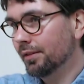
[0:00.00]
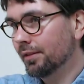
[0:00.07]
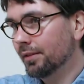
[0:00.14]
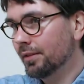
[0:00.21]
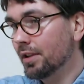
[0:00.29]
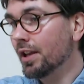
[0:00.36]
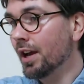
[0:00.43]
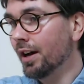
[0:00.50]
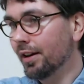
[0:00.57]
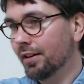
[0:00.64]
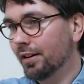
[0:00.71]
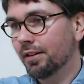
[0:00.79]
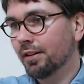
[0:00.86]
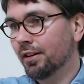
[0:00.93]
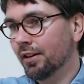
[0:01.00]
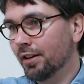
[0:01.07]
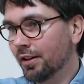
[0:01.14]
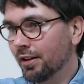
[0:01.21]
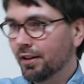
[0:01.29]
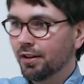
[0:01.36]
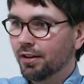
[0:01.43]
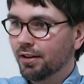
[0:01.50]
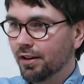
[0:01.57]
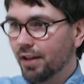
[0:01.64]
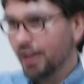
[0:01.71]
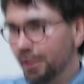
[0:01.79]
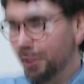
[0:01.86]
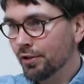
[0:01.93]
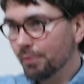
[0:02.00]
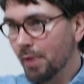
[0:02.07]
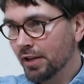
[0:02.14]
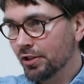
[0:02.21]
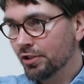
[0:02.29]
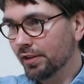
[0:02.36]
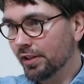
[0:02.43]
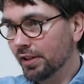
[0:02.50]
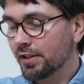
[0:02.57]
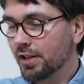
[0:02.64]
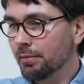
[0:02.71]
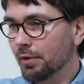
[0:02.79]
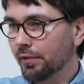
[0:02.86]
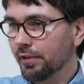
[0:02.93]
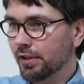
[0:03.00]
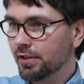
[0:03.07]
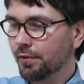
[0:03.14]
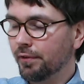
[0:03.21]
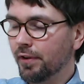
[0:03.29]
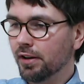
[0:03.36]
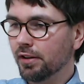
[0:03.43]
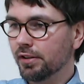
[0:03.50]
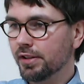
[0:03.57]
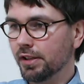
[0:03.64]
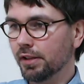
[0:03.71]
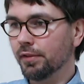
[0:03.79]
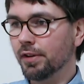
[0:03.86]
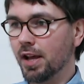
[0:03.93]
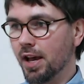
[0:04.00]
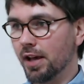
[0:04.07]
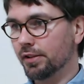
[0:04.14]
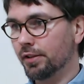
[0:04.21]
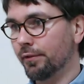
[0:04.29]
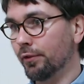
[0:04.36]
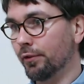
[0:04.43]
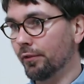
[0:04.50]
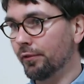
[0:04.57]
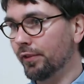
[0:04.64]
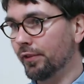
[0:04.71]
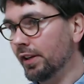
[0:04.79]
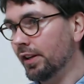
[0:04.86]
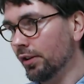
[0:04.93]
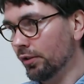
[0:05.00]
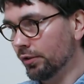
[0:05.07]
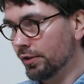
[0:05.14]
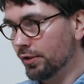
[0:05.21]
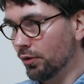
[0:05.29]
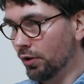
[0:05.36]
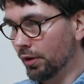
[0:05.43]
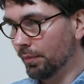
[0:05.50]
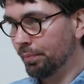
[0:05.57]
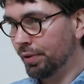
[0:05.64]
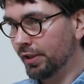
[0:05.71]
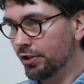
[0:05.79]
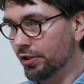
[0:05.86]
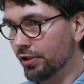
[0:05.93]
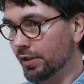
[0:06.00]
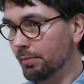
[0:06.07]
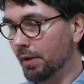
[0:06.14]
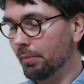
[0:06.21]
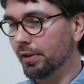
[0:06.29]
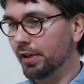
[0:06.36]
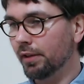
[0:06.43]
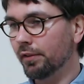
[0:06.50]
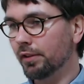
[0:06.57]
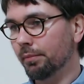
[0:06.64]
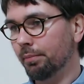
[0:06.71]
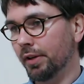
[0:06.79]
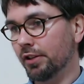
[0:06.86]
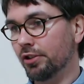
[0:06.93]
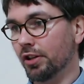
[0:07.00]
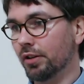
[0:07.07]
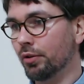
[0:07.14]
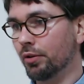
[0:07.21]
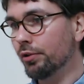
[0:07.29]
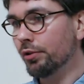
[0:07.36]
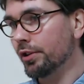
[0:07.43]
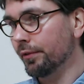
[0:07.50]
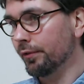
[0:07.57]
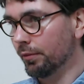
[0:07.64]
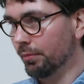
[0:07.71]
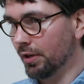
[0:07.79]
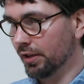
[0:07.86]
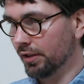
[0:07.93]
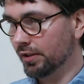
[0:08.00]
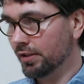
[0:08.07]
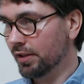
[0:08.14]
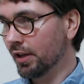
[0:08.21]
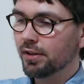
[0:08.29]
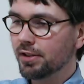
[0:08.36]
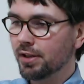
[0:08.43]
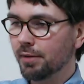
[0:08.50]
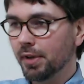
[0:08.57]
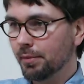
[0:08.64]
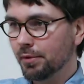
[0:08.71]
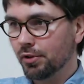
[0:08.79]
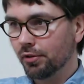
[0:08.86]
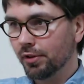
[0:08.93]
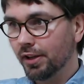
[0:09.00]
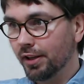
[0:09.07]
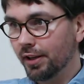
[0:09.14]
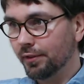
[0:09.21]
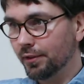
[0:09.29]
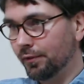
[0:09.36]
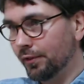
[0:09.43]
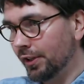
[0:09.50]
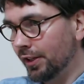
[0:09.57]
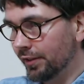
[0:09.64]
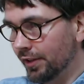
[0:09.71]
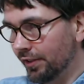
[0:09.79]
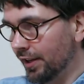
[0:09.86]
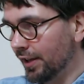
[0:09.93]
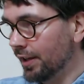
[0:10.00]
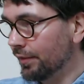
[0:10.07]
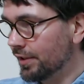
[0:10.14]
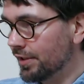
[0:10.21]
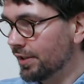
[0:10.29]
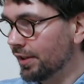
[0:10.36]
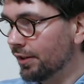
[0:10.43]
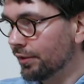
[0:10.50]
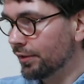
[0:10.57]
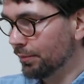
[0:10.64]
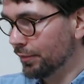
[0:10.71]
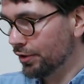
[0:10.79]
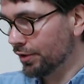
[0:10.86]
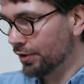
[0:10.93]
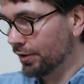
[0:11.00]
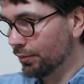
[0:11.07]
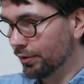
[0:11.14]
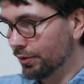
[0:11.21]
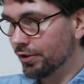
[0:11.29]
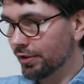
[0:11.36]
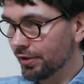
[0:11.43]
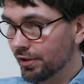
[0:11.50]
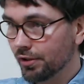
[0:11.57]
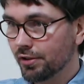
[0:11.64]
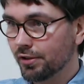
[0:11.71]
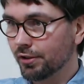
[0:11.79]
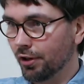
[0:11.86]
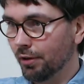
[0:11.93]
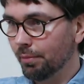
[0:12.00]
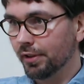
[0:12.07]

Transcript: Yeah, I did not mention that some of these funders even ask for videos or pictures, maybe even in Pecha Kucha formats. sometimes you really have the feeling that they have a secret mission, which is stopping